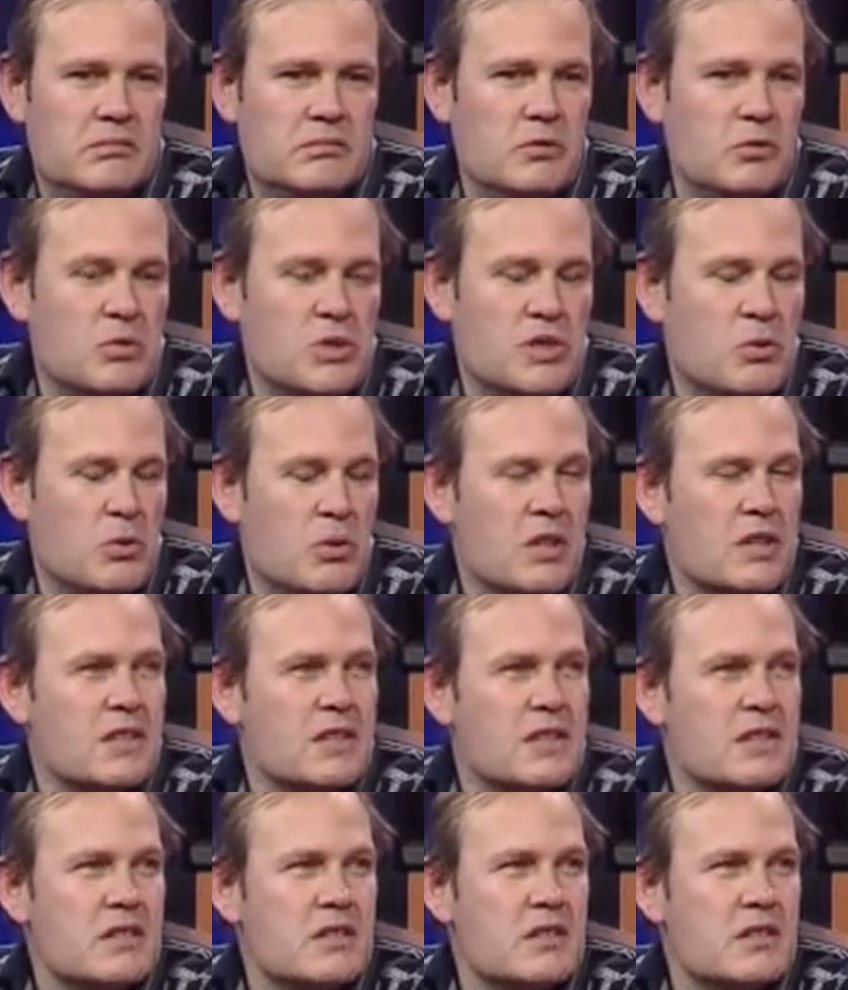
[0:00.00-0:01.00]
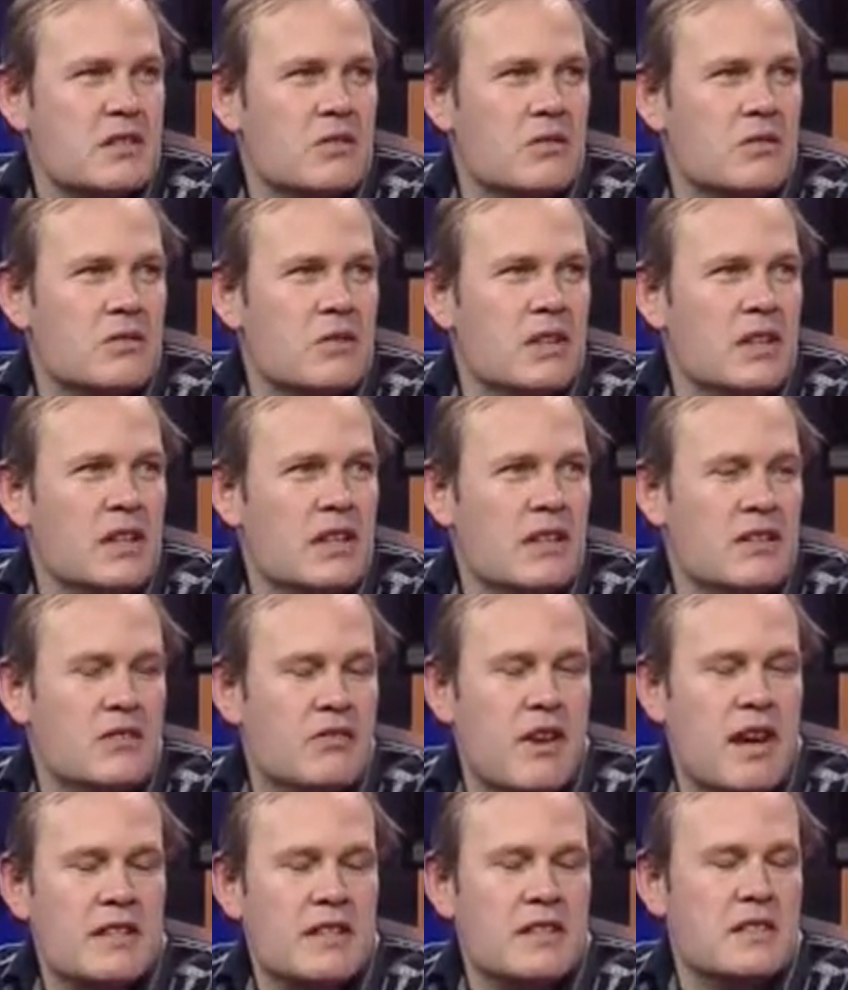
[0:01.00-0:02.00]
resources to really
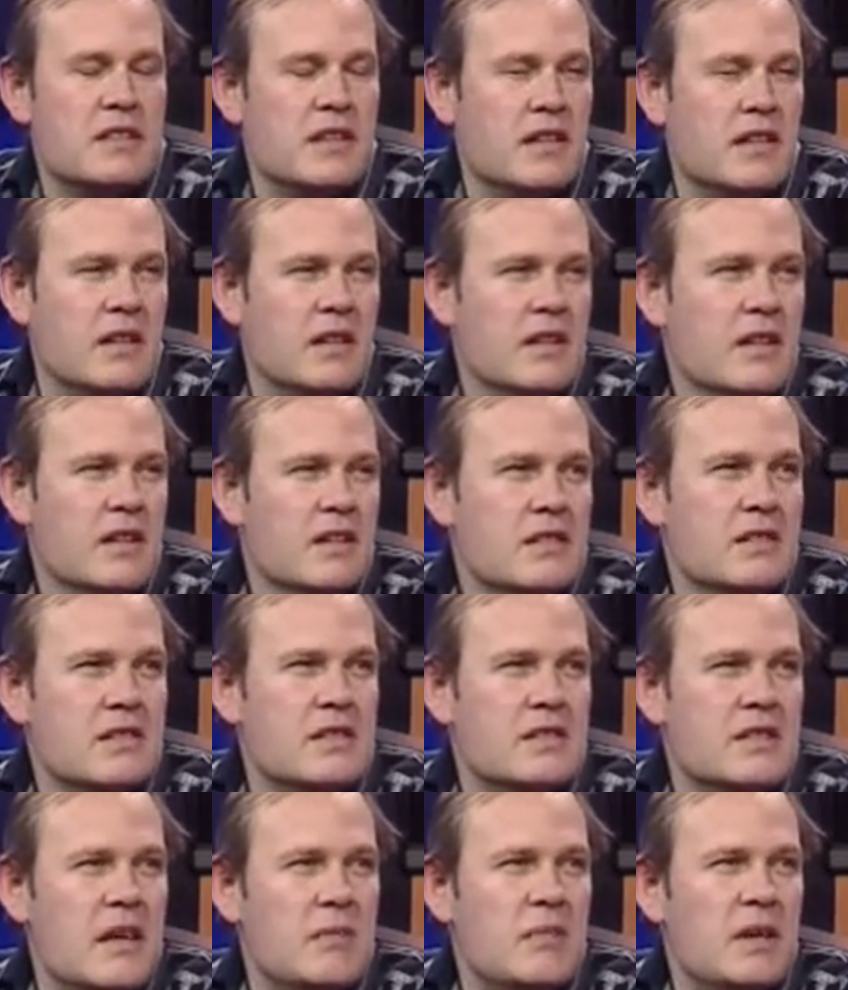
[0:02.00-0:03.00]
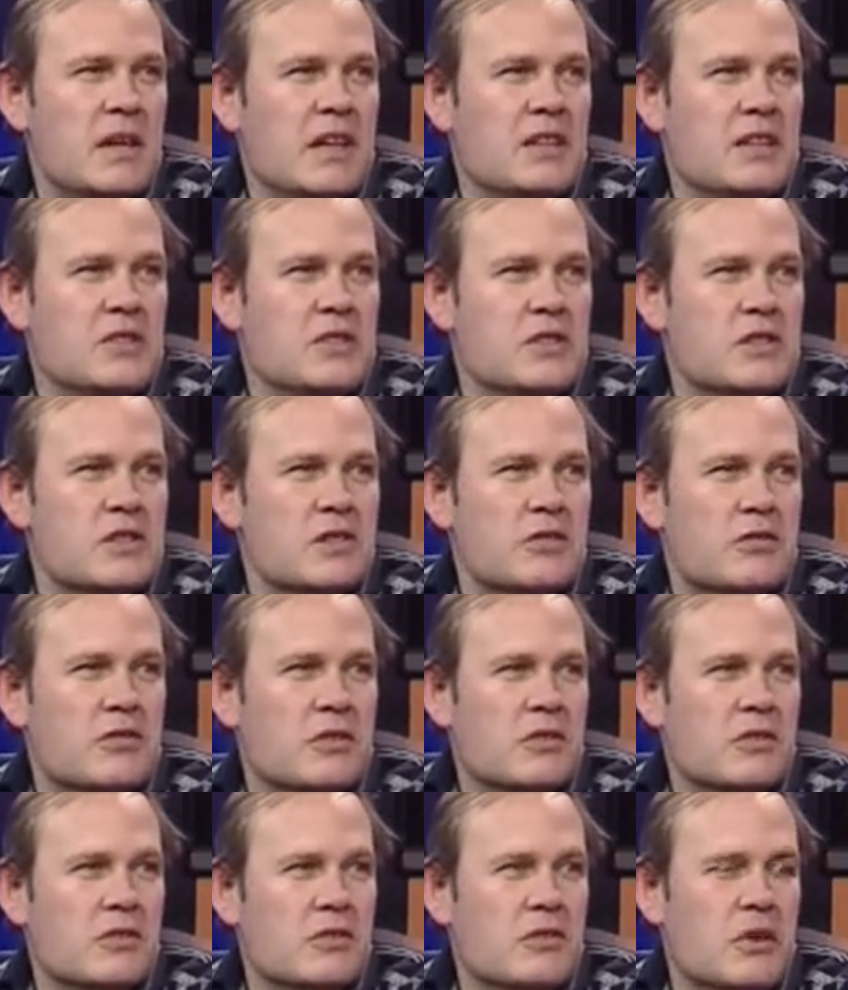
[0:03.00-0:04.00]
address the systemic issues of
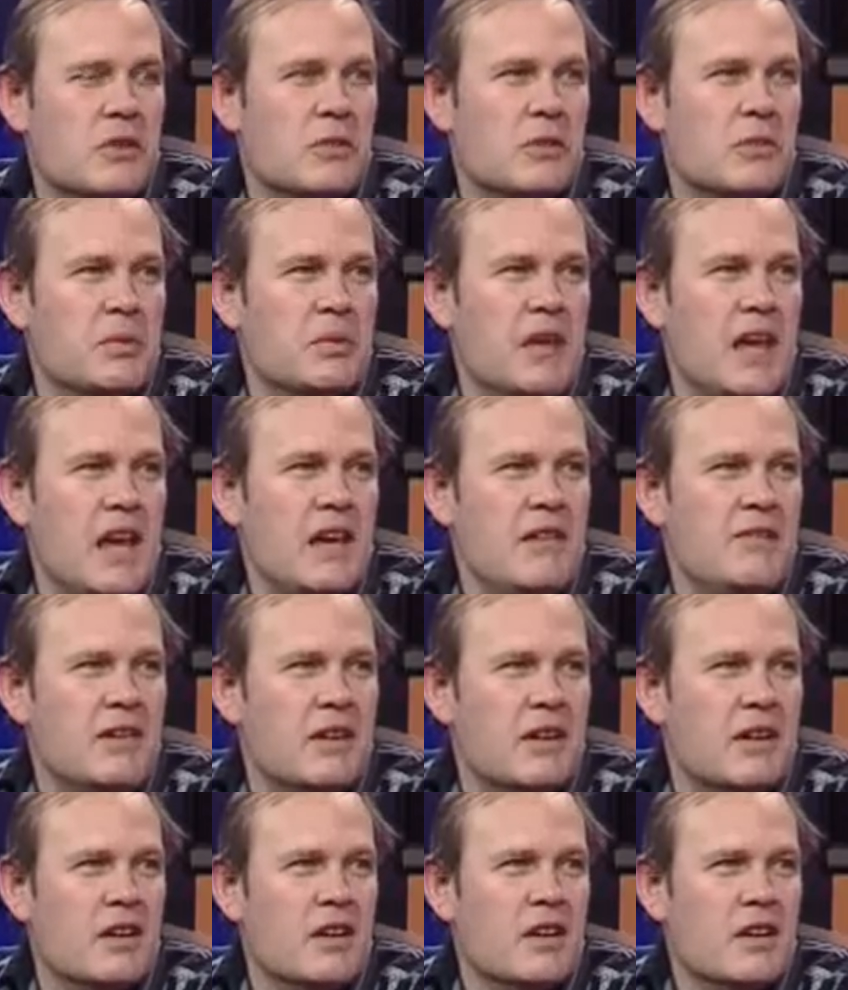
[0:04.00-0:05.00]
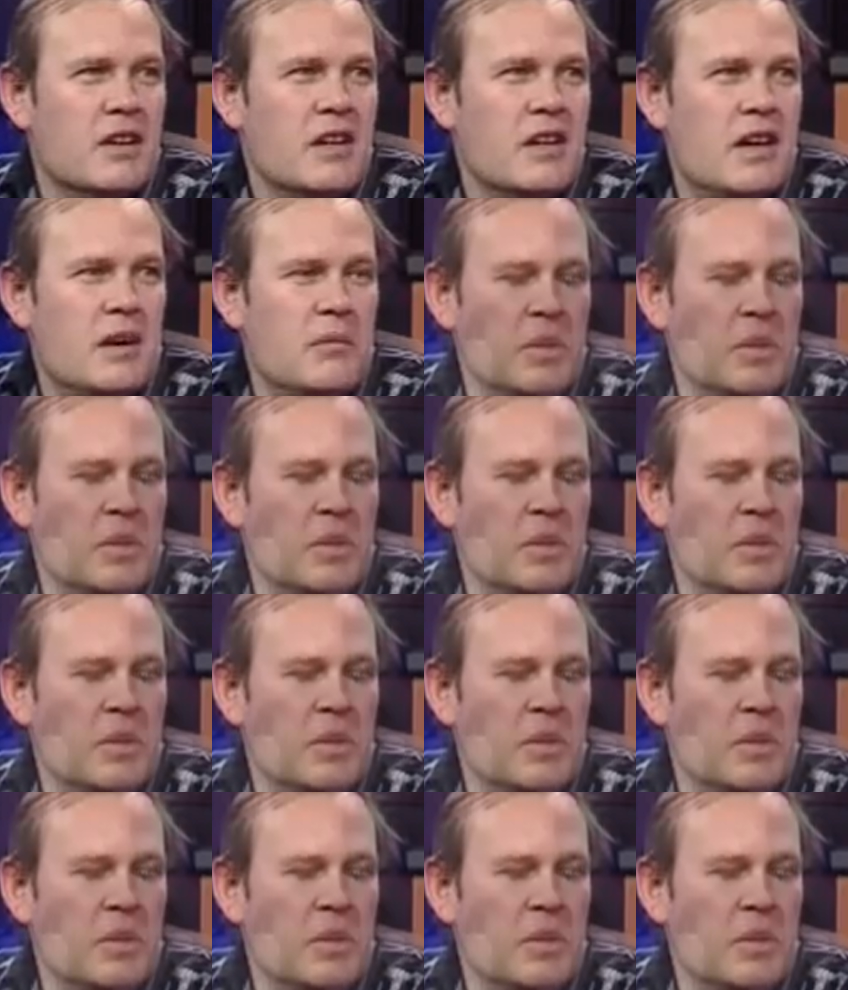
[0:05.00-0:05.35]
criminal behavior. I